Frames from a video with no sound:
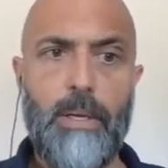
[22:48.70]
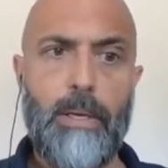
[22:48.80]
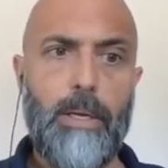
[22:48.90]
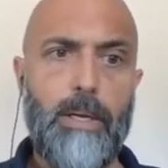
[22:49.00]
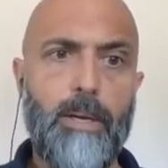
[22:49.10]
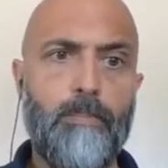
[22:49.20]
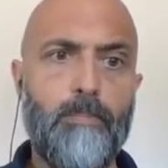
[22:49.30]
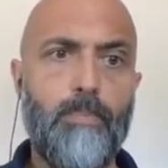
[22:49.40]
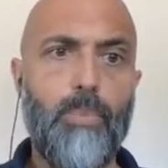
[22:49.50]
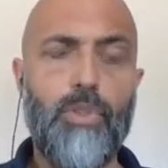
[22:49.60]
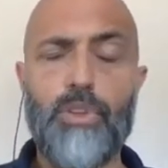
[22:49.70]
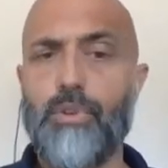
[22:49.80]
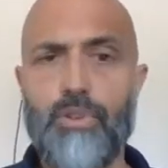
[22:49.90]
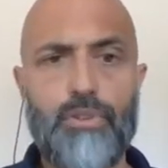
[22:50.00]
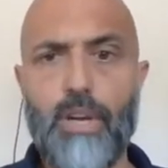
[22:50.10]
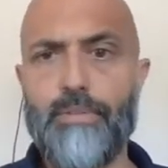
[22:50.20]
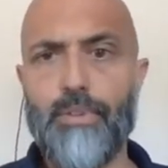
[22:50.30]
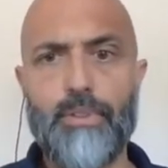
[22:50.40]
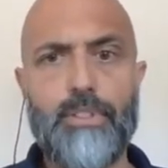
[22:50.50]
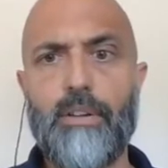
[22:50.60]
that you can try for
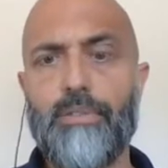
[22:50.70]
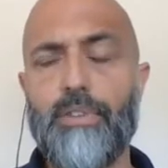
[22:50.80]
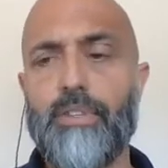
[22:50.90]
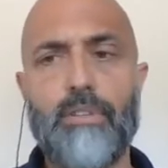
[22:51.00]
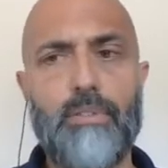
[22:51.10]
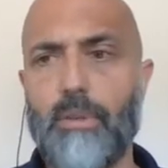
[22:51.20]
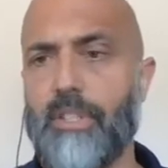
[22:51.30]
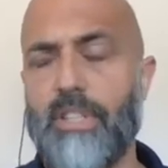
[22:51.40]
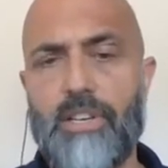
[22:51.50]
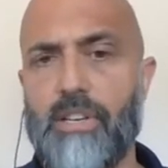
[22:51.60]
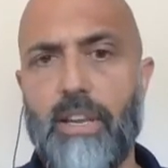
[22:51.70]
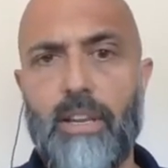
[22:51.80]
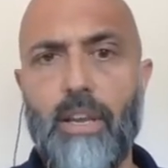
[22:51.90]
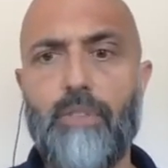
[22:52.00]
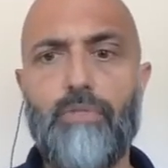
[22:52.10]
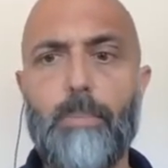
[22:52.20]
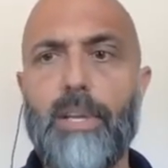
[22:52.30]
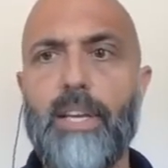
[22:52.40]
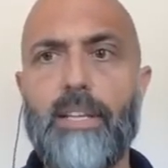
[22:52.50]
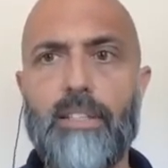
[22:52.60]
yourself that essentially
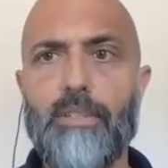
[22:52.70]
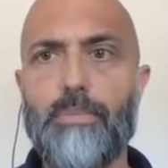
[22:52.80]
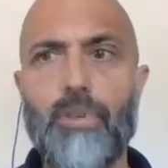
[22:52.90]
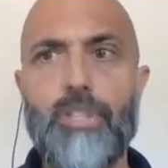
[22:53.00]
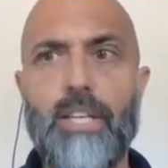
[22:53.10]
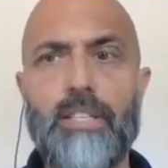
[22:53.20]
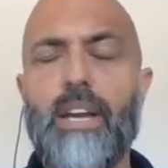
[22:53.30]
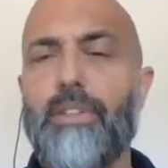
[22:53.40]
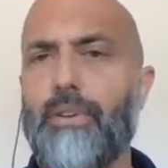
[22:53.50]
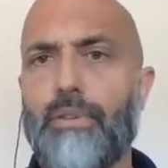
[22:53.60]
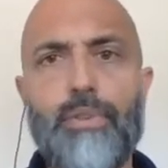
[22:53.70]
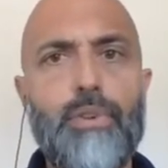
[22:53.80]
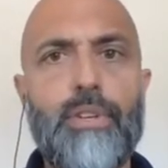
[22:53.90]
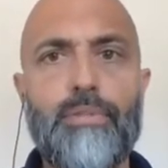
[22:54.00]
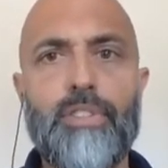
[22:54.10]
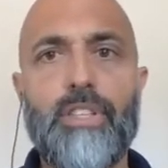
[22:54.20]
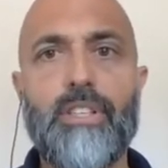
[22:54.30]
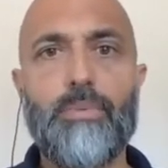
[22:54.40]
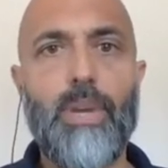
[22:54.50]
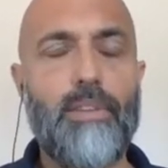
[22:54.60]
replicates this process. There are a few
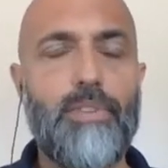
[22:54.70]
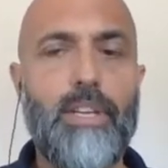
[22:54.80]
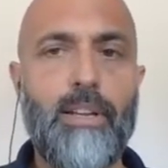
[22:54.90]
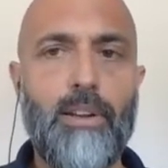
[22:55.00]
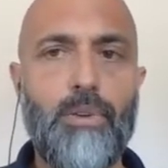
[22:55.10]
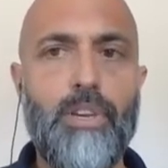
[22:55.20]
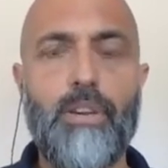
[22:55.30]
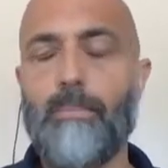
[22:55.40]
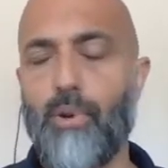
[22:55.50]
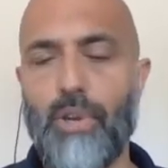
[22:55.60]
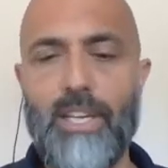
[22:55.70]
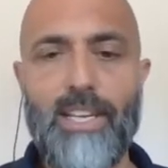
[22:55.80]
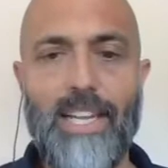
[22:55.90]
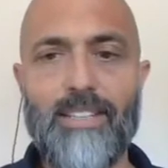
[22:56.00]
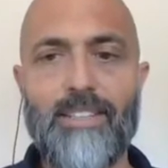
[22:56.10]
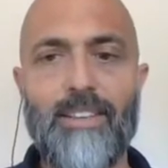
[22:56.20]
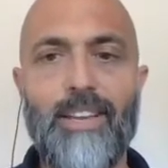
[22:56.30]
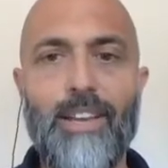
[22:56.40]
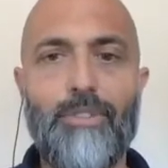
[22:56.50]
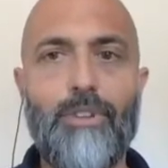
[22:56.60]
differences. We haven't included employee data
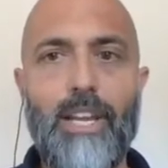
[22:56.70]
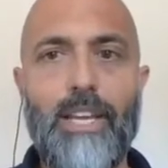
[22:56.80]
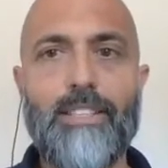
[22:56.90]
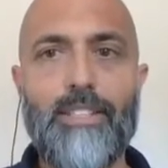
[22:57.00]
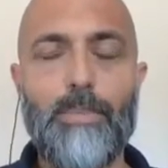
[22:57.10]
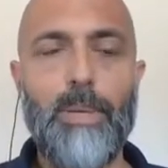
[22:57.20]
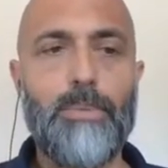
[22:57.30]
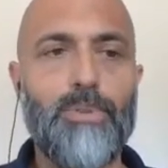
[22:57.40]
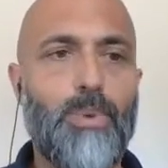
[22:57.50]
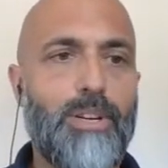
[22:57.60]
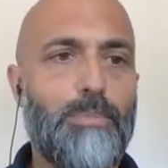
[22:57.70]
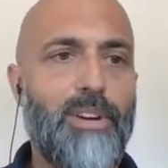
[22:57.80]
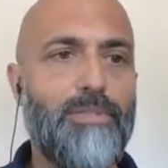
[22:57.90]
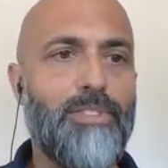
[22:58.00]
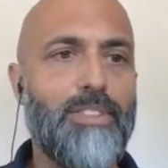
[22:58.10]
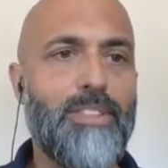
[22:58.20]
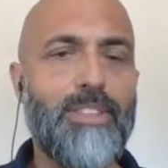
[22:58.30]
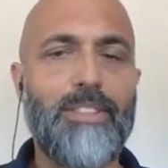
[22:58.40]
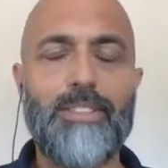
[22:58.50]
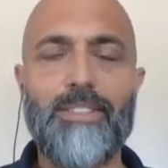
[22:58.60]
related to people's work
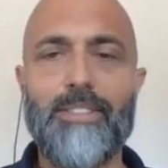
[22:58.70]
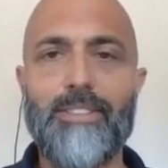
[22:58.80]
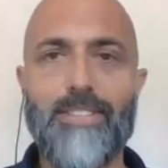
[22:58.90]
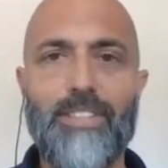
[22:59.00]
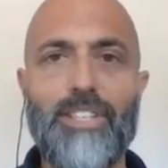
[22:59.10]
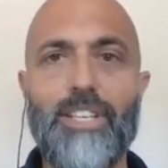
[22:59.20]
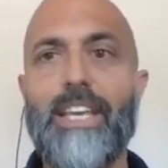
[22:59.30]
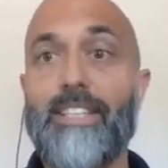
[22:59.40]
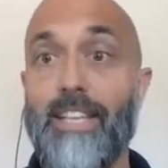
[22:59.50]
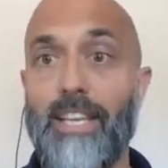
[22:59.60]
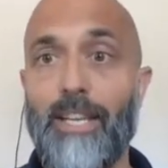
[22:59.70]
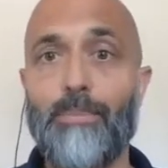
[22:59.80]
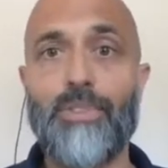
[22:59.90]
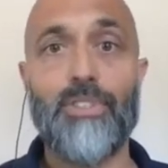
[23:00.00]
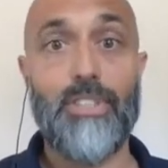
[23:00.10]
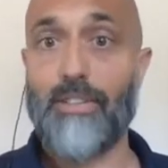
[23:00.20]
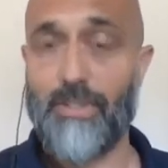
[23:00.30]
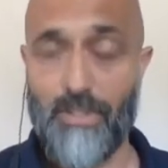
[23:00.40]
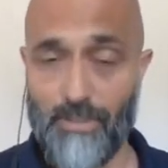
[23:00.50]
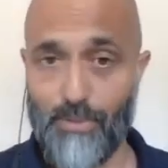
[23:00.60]
preferences and their teams, etc.,
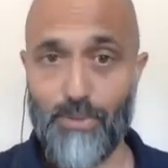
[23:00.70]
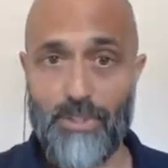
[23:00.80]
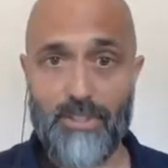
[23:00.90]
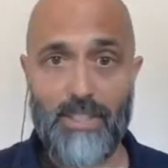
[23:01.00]
because of course that's